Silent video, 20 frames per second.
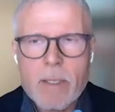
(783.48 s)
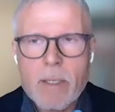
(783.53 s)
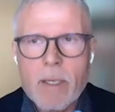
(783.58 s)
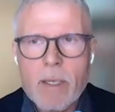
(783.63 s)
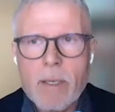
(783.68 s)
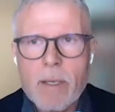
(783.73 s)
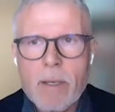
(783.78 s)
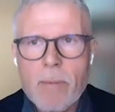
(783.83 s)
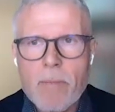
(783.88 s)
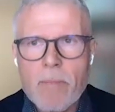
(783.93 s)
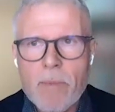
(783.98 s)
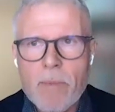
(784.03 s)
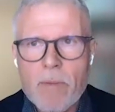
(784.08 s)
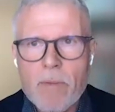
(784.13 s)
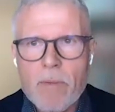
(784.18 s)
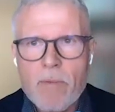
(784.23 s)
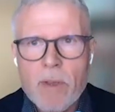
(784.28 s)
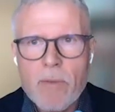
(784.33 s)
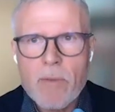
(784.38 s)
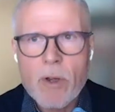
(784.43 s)

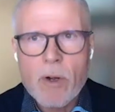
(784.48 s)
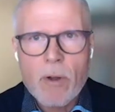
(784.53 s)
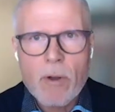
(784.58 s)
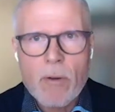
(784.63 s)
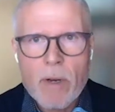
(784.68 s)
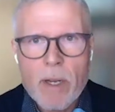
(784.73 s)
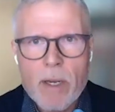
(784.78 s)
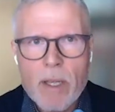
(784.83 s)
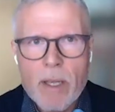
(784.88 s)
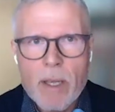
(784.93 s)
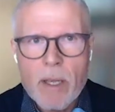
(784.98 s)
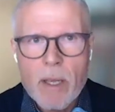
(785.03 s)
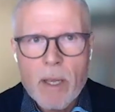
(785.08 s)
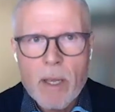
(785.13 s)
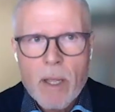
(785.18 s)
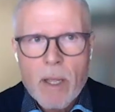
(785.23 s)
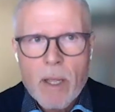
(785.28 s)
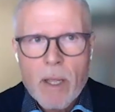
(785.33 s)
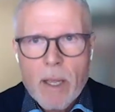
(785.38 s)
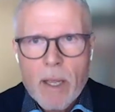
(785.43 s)
we were already
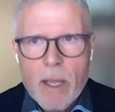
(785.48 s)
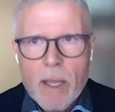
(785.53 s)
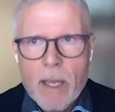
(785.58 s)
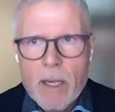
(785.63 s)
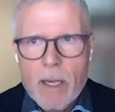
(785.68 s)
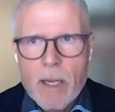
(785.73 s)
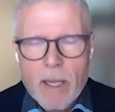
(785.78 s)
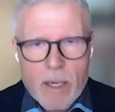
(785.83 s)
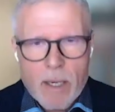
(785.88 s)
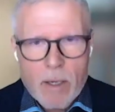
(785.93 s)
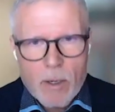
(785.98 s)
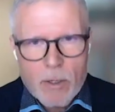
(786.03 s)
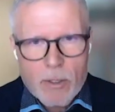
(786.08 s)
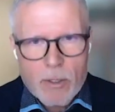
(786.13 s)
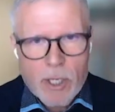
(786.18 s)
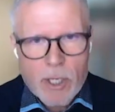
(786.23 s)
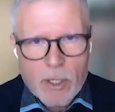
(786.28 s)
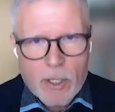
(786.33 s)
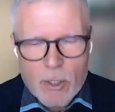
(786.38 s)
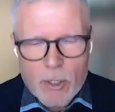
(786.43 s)
in that
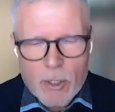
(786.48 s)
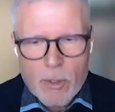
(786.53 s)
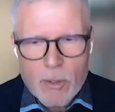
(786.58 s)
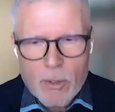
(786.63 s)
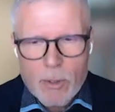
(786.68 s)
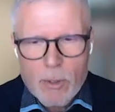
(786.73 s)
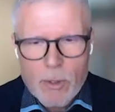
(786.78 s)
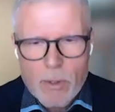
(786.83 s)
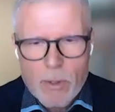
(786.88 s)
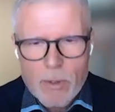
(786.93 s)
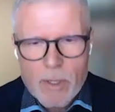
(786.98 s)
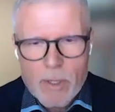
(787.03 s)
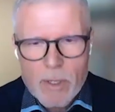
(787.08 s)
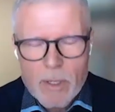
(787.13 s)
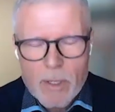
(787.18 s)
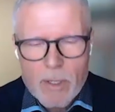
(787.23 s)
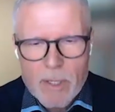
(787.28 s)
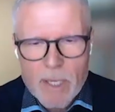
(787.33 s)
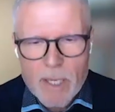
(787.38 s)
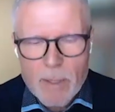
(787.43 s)
nursing school
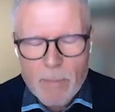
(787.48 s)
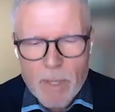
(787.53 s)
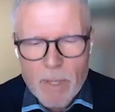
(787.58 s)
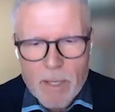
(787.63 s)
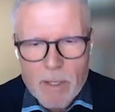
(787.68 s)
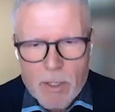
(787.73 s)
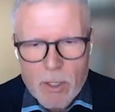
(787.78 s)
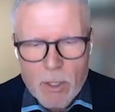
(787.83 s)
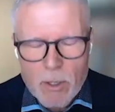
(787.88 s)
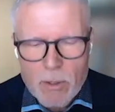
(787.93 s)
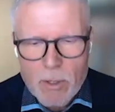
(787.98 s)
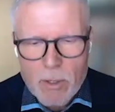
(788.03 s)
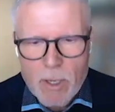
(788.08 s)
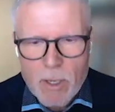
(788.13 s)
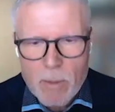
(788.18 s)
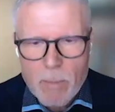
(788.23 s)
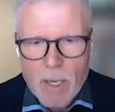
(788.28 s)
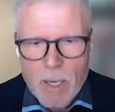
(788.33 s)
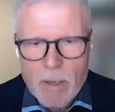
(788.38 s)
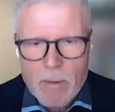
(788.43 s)
deeply talking
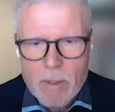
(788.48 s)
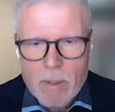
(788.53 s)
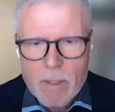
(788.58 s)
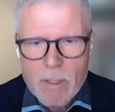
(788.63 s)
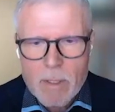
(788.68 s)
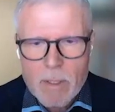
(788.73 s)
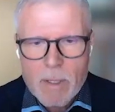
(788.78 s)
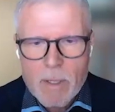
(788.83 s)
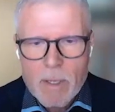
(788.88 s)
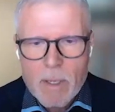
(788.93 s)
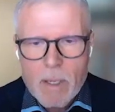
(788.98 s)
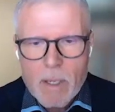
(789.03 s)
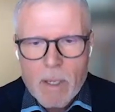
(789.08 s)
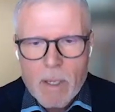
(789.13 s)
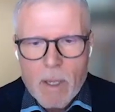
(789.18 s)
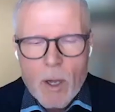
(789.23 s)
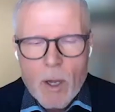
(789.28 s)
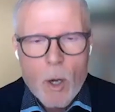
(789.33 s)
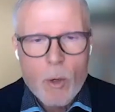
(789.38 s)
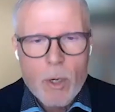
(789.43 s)
about
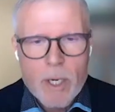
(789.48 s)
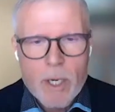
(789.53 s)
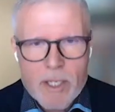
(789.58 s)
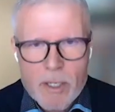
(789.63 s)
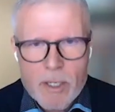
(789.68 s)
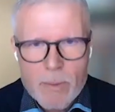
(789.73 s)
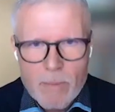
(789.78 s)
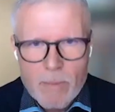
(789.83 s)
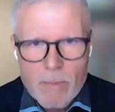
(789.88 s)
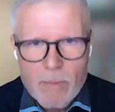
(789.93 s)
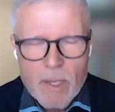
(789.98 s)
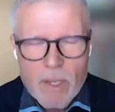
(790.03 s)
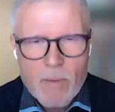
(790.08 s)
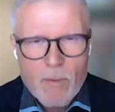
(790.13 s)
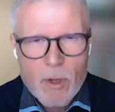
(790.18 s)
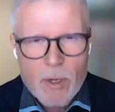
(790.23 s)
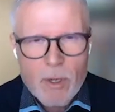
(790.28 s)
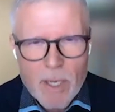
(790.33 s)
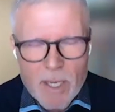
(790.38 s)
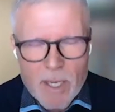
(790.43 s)
holism.
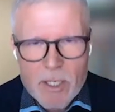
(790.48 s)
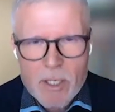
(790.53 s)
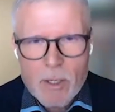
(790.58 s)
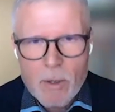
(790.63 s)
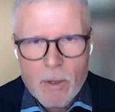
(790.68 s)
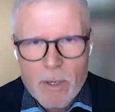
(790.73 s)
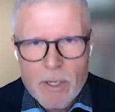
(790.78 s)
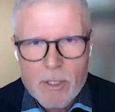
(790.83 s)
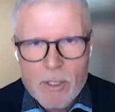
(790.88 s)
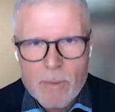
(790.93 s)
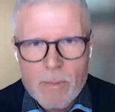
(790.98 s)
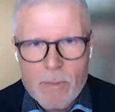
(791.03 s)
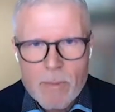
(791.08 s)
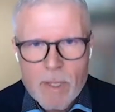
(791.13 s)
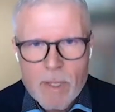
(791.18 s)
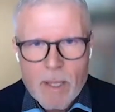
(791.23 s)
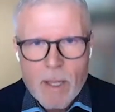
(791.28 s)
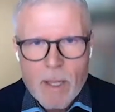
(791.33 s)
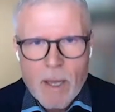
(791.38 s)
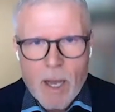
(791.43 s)
What is holism?
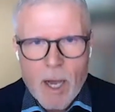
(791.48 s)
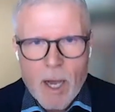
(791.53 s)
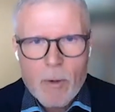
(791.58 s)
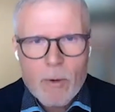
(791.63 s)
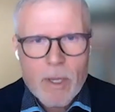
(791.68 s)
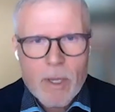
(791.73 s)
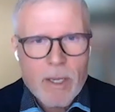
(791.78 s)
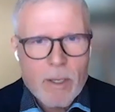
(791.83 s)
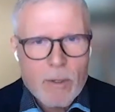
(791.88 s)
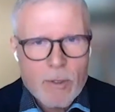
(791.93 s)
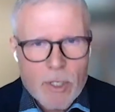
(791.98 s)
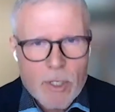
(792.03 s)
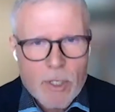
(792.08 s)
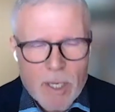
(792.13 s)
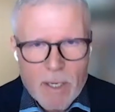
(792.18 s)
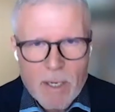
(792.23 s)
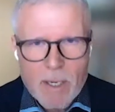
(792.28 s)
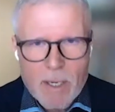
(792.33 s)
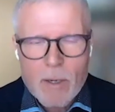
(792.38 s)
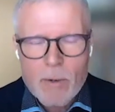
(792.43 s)
How can you
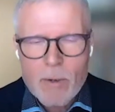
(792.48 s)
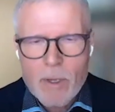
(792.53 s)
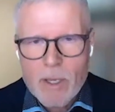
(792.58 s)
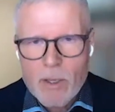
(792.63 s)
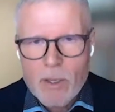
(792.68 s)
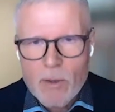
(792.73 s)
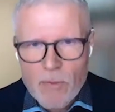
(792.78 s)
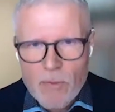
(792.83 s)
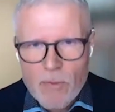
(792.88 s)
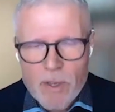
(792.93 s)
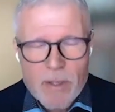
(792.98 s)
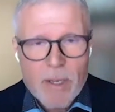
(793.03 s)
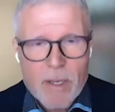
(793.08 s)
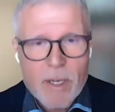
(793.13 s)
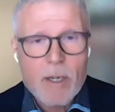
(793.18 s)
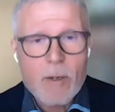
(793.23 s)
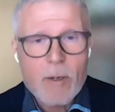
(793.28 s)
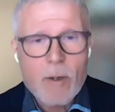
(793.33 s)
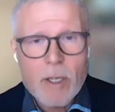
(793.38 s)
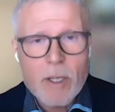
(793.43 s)
see that? How can you feel it?
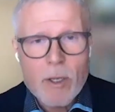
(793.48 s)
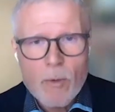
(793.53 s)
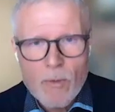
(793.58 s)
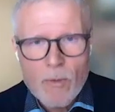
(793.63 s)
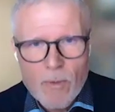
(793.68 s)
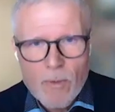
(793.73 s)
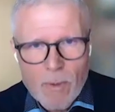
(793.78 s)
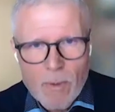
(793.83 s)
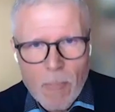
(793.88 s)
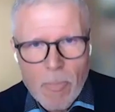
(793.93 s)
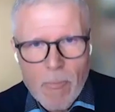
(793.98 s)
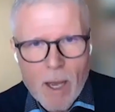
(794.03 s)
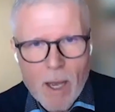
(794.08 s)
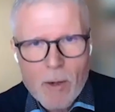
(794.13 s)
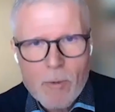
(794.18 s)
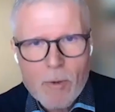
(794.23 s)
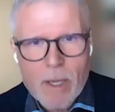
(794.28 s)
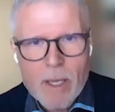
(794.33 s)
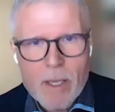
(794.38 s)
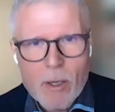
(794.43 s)
How can
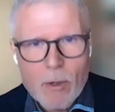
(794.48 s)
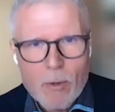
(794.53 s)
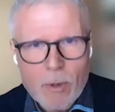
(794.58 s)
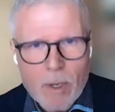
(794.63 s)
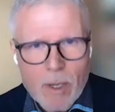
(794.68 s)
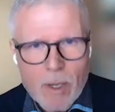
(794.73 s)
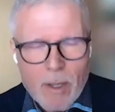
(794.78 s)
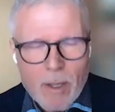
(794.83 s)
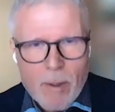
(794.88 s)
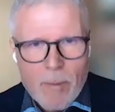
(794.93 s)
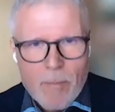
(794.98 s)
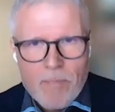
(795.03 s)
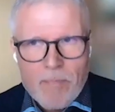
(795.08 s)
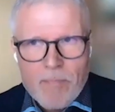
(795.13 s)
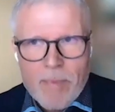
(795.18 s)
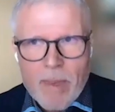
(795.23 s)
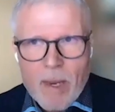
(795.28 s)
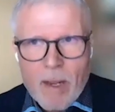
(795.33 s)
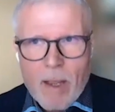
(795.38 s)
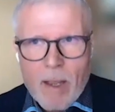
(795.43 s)

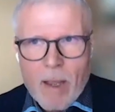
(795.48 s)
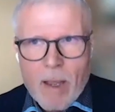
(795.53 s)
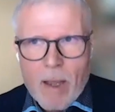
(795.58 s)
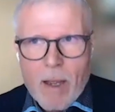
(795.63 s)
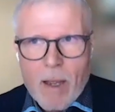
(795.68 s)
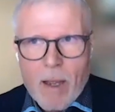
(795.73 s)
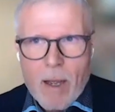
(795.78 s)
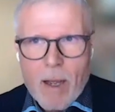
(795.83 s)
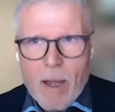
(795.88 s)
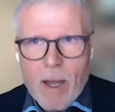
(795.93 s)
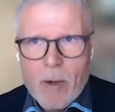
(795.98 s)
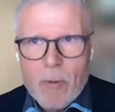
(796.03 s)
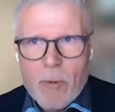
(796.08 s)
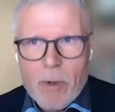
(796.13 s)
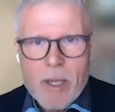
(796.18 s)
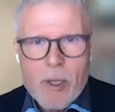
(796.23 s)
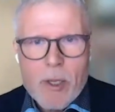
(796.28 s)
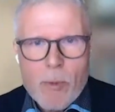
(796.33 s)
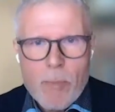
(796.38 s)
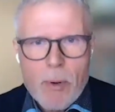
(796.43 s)

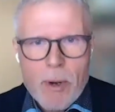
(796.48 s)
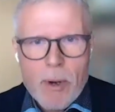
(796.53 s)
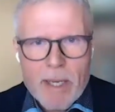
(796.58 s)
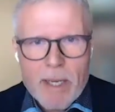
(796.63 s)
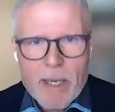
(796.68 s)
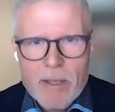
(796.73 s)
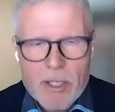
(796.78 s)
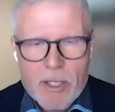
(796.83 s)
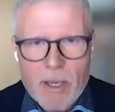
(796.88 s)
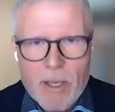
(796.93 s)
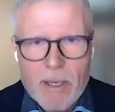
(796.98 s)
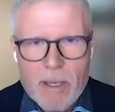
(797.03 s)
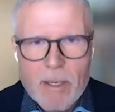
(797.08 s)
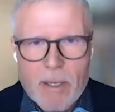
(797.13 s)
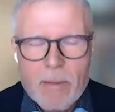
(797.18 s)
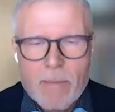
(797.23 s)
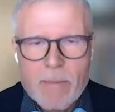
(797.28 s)
you practice that?